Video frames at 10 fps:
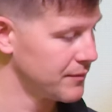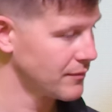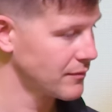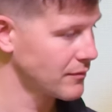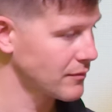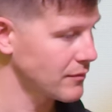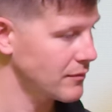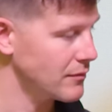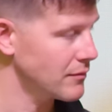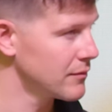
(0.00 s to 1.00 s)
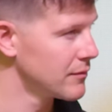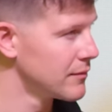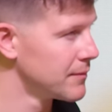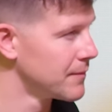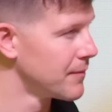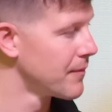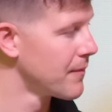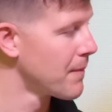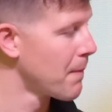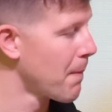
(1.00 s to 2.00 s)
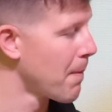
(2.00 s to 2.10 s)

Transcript: [no speech]